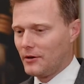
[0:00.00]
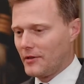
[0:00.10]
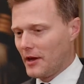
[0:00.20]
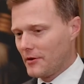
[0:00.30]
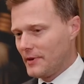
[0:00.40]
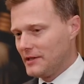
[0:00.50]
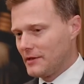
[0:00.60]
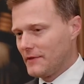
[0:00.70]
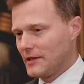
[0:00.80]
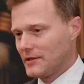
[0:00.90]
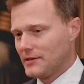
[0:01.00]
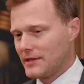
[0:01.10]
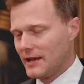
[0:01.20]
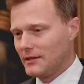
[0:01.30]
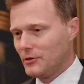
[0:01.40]
The other piece of this
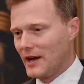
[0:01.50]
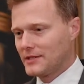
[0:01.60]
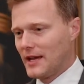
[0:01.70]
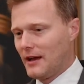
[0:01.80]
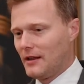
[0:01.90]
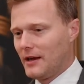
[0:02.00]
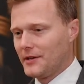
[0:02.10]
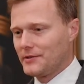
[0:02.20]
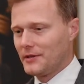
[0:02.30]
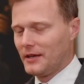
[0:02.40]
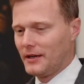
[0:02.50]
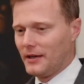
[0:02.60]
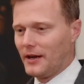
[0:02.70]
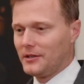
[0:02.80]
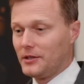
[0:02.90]
is that U.S. allies
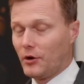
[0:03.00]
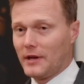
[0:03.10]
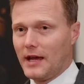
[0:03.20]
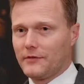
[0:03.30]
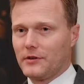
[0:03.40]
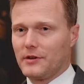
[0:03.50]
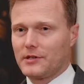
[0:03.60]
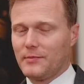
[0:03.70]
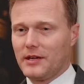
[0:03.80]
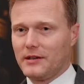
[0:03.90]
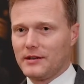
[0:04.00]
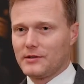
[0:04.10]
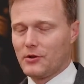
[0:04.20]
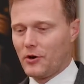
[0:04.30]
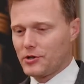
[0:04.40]
don't have to spend
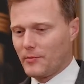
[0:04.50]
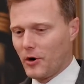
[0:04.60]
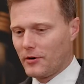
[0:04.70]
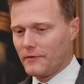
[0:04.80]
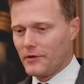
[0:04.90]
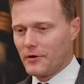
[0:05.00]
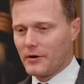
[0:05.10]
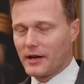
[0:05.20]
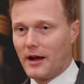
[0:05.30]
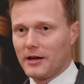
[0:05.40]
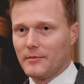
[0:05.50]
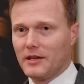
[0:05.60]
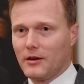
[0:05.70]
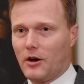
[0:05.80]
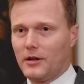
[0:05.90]
as large a part of their
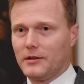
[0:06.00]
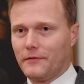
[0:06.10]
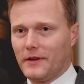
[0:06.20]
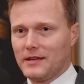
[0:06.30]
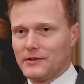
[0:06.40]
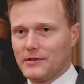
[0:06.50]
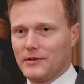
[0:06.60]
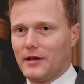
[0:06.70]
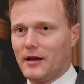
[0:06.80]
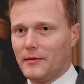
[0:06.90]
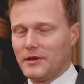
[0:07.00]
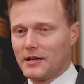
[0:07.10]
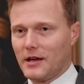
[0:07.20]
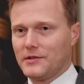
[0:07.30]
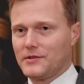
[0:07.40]
economy on defense
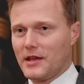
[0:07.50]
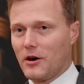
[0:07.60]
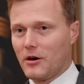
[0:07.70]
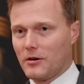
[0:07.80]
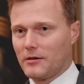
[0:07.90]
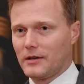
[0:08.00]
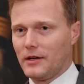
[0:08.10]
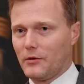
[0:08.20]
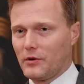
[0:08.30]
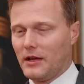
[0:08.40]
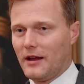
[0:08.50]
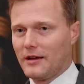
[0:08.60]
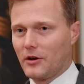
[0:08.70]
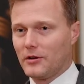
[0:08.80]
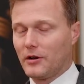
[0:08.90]
because they are
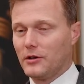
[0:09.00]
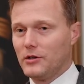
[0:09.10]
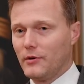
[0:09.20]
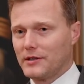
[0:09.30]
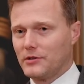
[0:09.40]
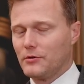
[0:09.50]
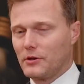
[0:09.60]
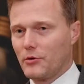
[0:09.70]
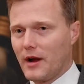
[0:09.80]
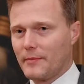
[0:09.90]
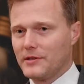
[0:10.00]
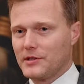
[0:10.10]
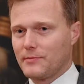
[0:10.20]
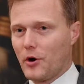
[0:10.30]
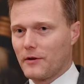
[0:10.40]
relying on U.S. nuclear
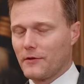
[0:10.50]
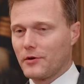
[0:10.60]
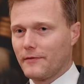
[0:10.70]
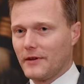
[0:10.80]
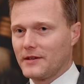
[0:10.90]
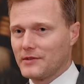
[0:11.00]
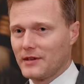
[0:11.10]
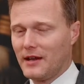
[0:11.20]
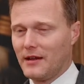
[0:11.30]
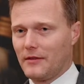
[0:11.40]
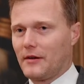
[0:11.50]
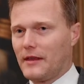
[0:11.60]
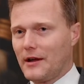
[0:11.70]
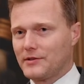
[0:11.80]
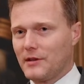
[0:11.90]
weapons as part of their defense
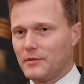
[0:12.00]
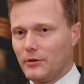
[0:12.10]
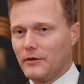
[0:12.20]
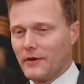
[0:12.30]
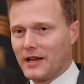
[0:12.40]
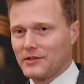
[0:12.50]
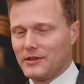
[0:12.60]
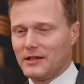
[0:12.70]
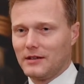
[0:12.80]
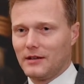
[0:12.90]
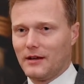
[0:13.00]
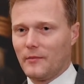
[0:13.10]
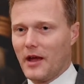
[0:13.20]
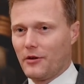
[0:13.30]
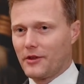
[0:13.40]
that allows them to invest in
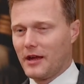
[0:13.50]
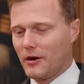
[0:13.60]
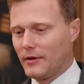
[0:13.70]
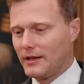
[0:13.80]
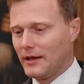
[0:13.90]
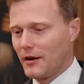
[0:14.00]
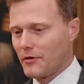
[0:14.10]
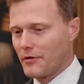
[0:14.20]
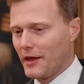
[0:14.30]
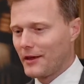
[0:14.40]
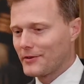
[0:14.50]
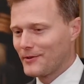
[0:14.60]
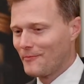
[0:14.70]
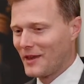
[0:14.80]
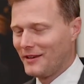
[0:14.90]
healthcare and other
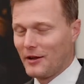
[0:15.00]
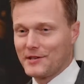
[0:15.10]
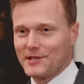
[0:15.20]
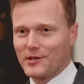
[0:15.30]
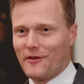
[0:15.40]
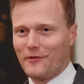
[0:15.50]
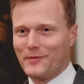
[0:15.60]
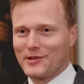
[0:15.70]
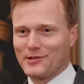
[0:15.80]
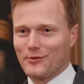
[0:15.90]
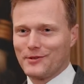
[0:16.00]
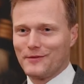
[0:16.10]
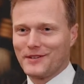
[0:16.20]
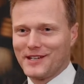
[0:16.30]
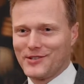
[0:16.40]
things. Now, this has often been a
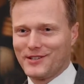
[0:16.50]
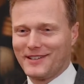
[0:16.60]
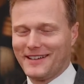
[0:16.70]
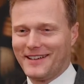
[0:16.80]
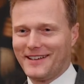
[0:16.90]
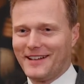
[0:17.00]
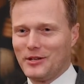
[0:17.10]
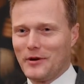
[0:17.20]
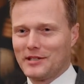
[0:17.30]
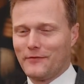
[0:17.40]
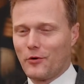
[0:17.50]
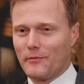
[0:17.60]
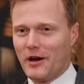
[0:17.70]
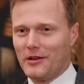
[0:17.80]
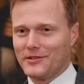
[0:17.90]
source of tension in U.S.
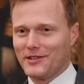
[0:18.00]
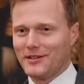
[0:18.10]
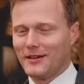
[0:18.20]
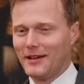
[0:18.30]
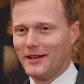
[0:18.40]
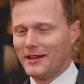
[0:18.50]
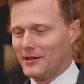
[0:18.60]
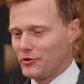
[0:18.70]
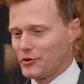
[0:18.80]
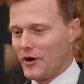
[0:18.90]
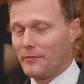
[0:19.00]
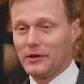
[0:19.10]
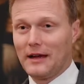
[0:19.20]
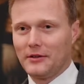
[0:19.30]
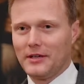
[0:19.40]
foreign policy.
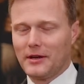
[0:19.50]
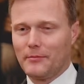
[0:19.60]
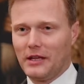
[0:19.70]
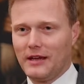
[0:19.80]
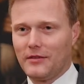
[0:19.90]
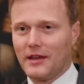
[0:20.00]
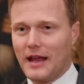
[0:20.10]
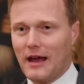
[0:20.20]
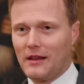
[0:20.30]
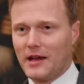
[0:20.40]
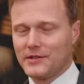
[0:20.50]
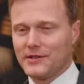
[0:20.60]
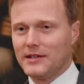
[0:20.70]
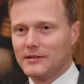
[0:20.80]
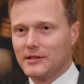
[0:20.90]
Trump loudly complained that
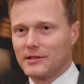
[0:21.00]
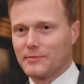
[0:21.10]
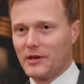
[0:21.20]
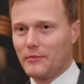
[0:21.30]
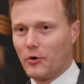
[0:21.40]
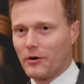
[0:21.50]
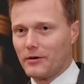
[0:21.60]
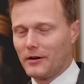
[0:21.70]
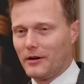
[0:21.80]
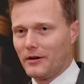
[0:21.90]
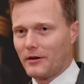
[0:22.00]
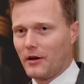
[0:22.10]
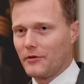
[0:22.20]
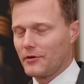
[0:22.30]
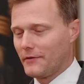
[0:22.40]
allies needed to spend more
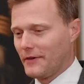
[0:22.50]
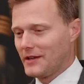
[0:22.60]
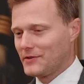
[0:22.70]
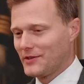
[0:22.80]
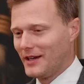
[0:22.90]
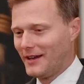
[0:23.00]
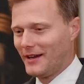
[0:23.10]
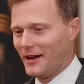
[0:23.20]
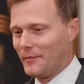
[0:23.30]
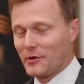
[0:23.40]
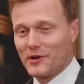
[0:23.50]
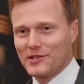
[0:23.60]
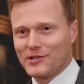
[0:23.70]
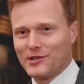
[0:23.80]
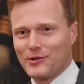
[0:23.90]
on their defense. But it
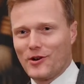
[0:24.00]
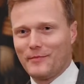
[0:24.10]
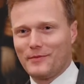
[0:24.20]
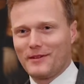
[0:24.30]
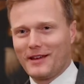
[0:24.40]
wasn't just Trump.